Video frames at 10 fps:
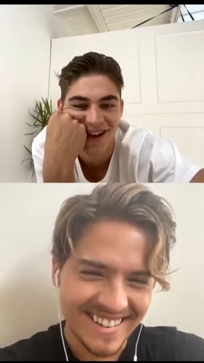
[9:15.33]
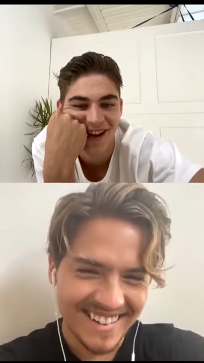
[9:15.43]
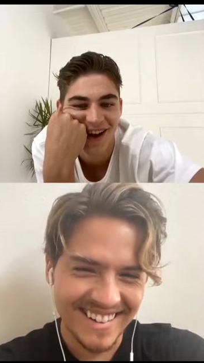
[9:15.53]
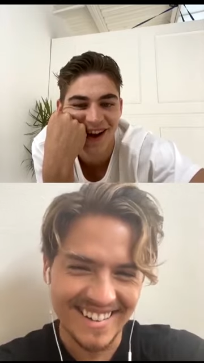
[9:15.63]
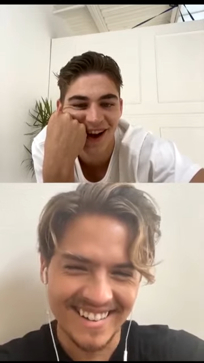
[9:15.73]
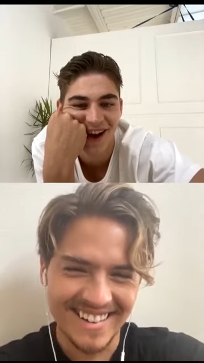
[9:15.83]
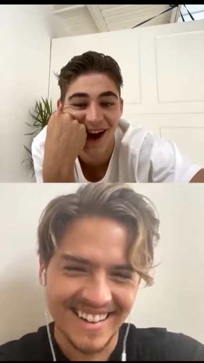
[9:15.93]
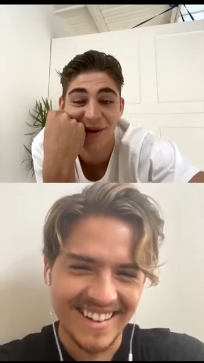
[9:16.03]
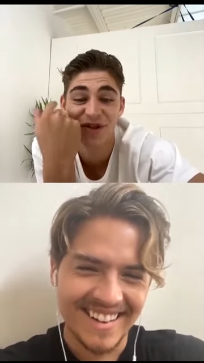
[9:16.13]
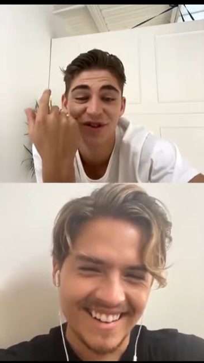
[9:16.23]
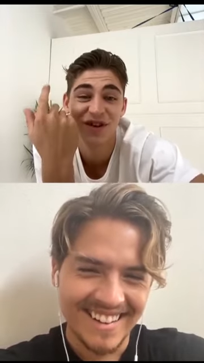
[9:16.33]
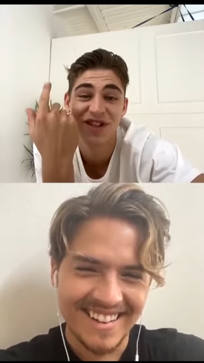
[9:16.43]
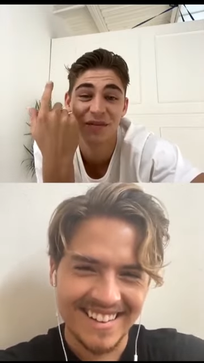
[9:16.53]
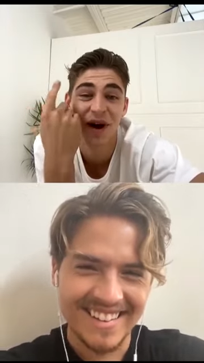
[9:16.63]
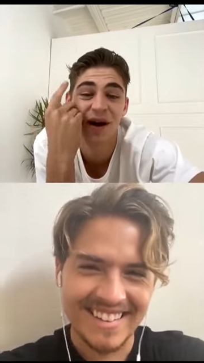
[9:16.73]
Speaker 1: Uh, I was doing
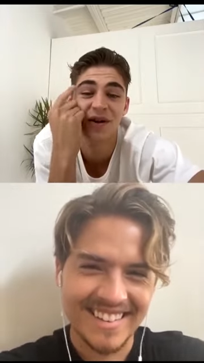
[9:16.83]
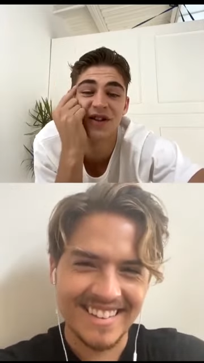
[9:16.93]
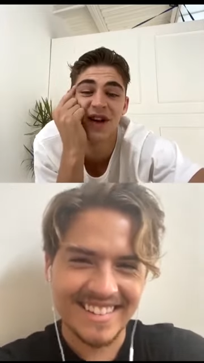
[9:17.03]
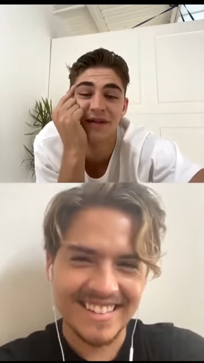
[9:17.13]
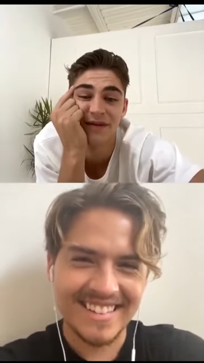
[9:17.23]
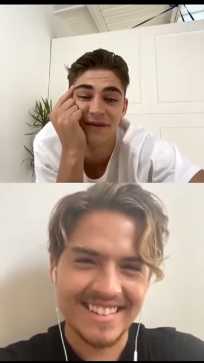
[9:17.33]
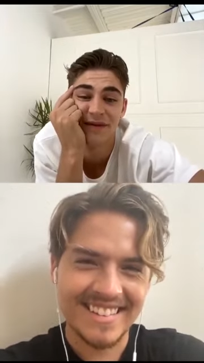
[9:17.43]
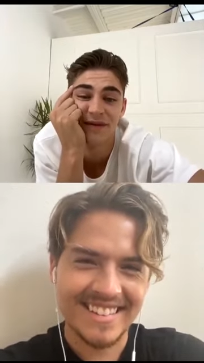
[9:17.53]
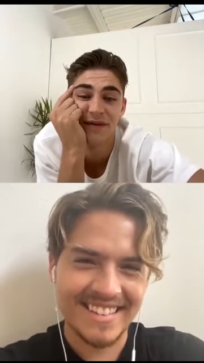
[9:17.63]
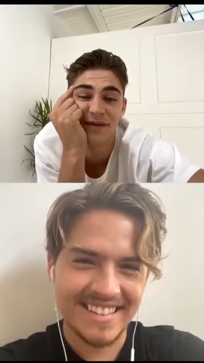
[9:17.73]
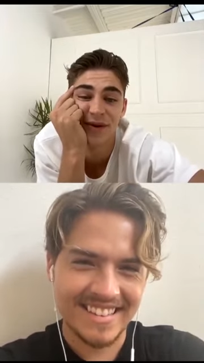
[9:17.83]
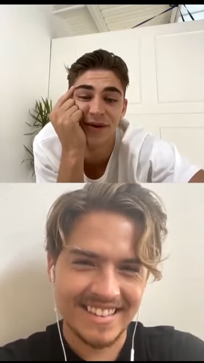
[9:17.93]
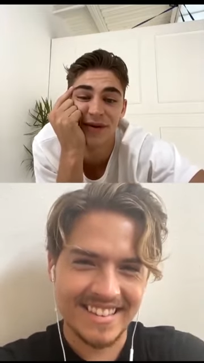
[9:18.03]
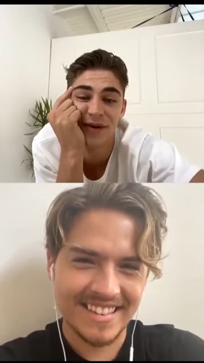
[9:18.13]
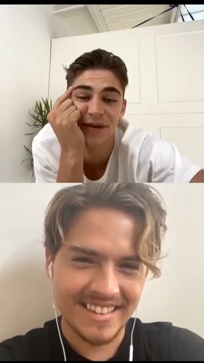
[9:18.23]
tomato stuff
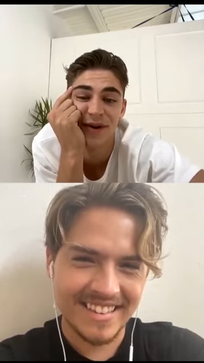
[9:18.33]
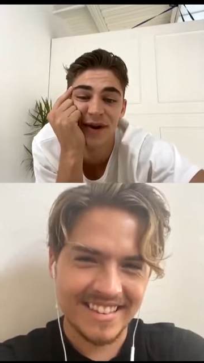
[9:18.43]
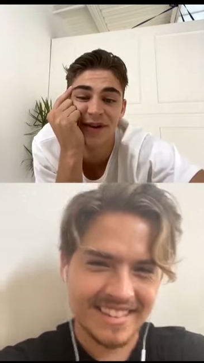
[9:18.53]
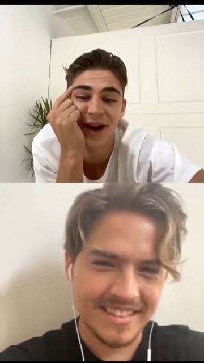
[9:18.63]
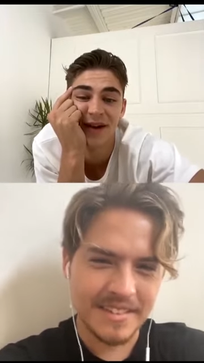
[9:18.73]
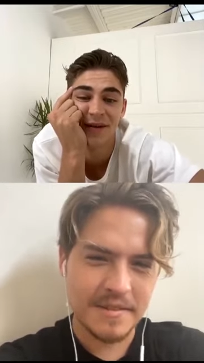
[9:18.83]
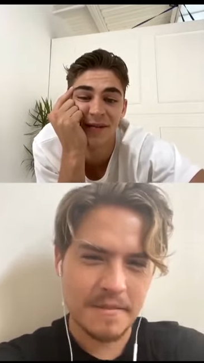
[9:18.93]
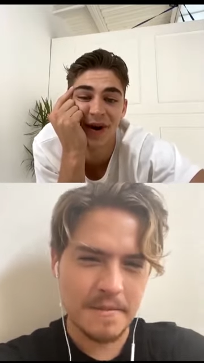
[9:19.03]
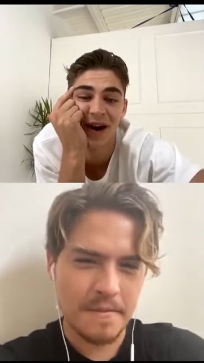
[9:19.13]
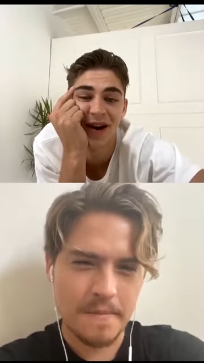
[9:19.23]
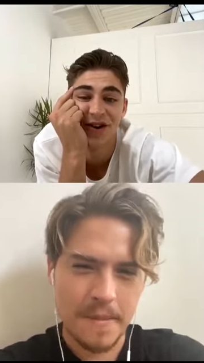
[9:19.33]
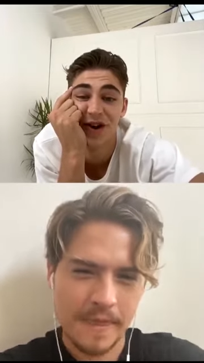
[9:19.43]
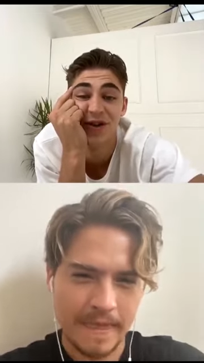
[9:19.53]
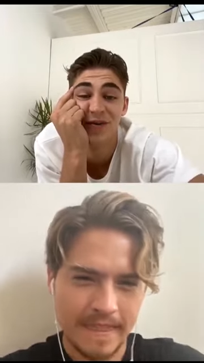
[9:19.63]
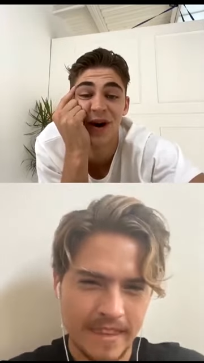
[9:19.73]
through through lockdown. But uh, Jo
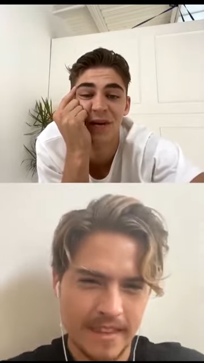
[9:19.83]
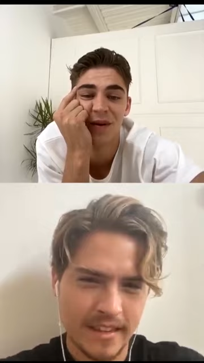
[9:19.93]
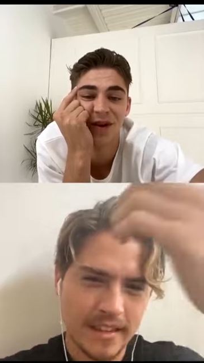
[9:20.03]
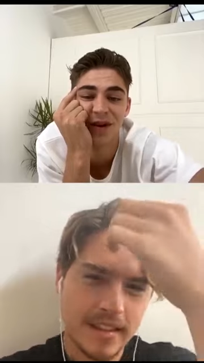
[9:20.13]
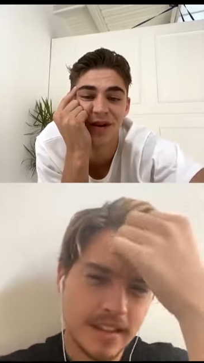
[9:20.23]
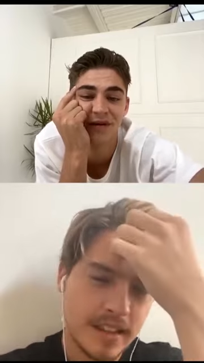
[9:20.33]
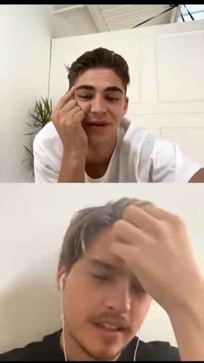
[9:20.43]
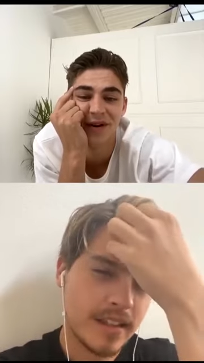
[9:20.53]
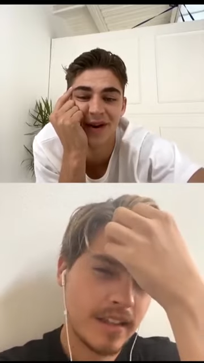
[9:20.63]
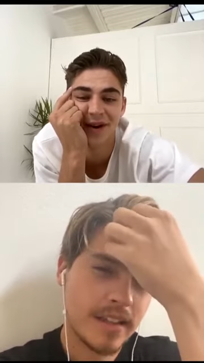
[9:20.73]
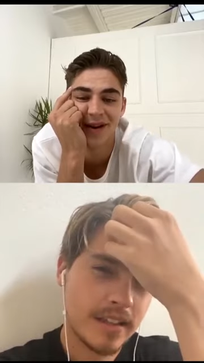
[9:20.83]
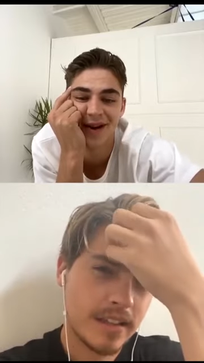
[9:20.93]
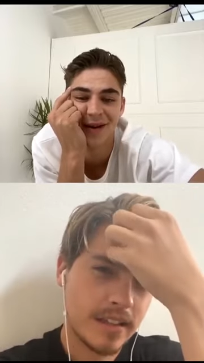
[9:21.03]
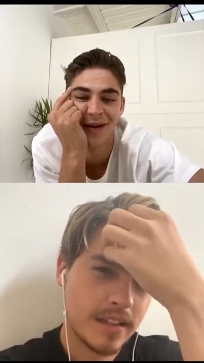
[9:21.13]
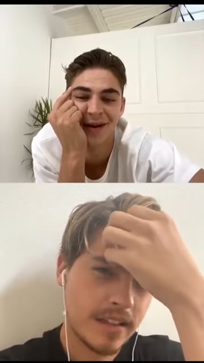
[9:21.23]
as well. What were you
Speaker 2: doing through lockdown,
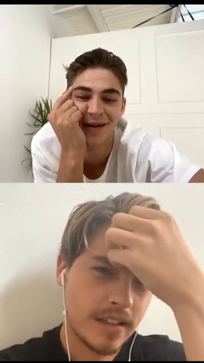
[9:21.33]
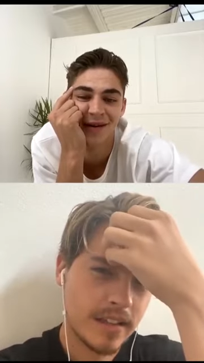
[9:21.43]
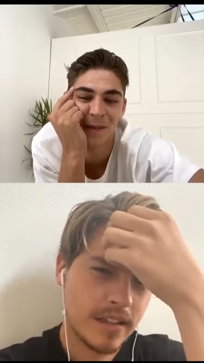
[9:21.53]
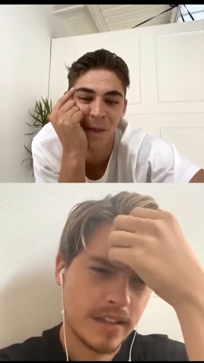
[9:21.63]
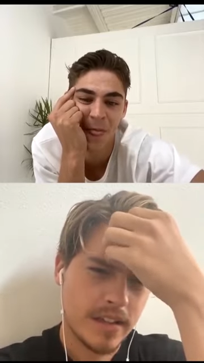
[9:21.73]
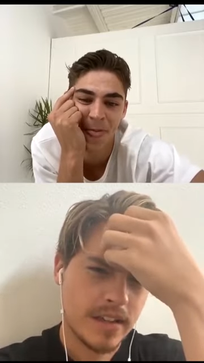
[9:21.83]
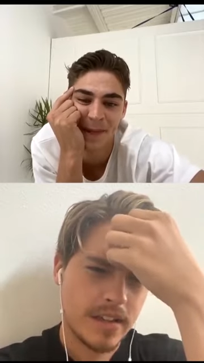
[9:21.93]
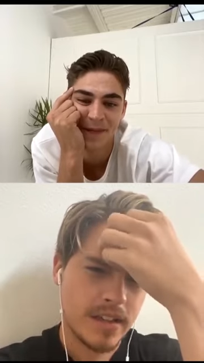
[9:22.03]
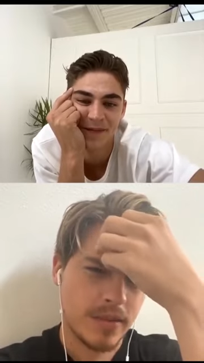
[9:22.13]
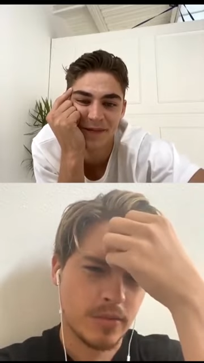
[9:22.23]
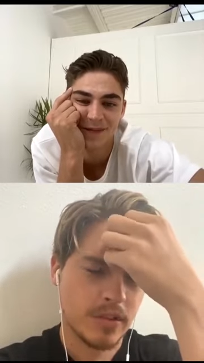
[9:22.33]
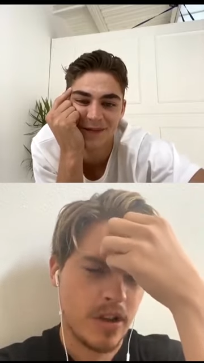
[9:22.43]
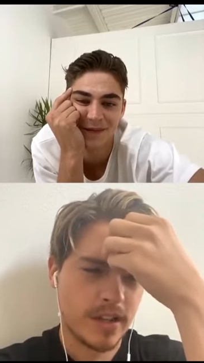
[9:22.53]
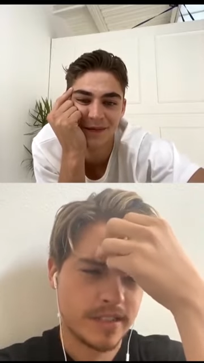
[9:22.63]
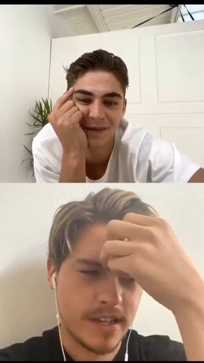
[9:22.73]
Dylan? Through
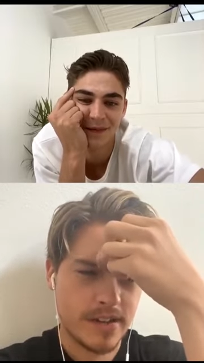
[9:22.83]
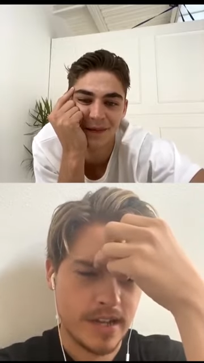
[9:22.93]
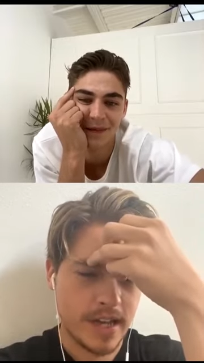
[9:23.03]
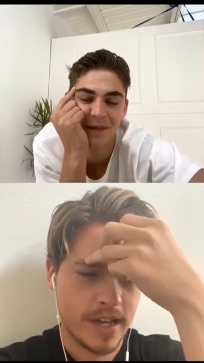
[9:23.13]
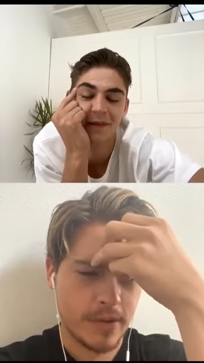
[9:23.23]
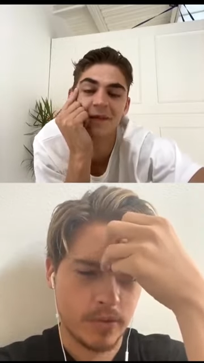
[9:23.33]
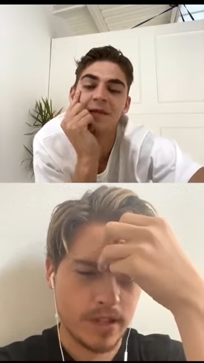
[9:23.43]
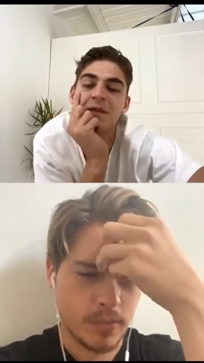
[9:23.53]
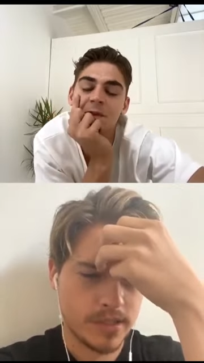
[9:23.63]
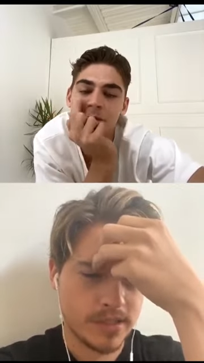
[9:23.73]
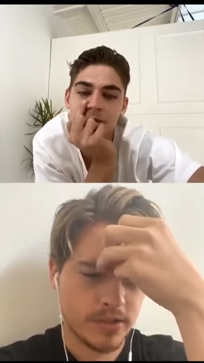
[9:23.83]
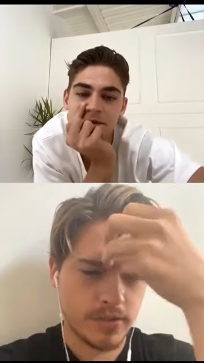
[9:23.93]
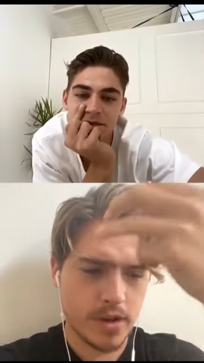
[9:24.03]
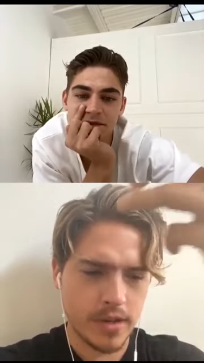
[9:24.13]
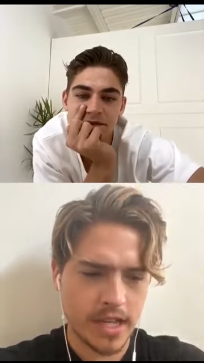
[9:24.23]
lockdown, I, I well, I wasn't
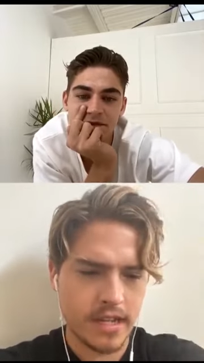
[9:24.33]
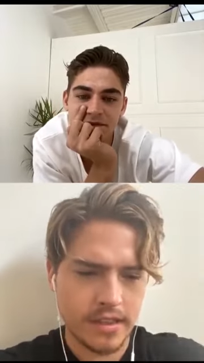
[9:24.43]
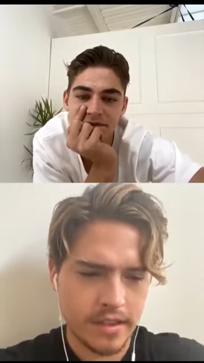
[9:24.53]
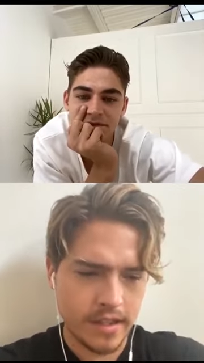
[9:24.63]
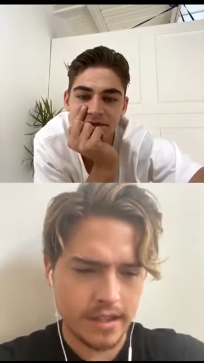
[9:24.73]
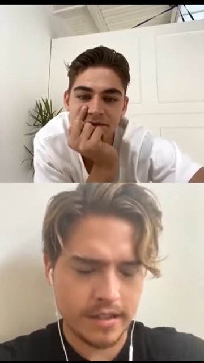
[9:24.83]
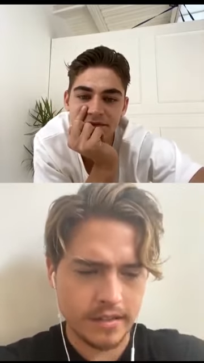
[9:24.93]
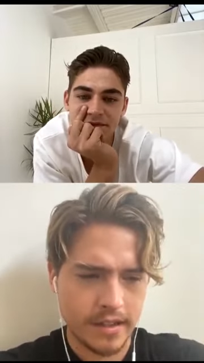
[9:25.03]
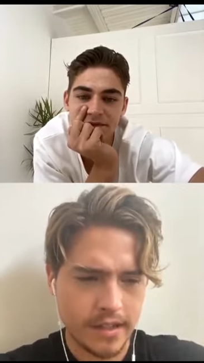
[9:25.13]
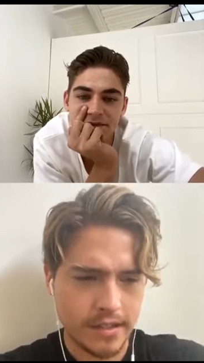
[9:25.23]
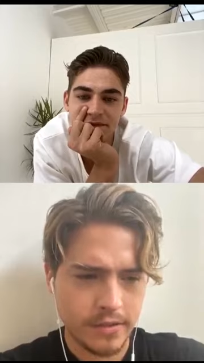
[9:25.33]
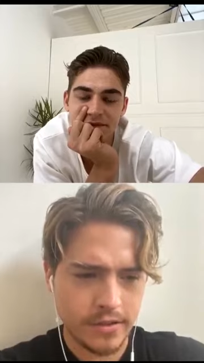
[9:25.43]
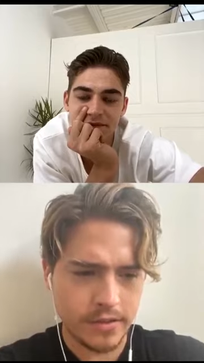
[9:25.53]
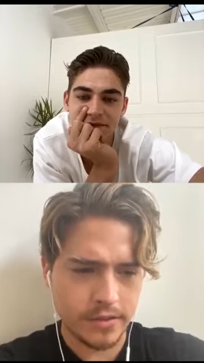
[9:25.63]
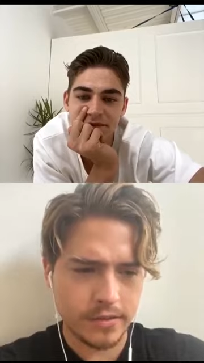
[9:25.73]
growing anything like you
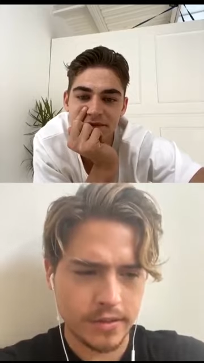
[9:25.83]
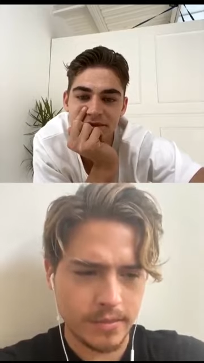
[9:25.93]
two. I mean,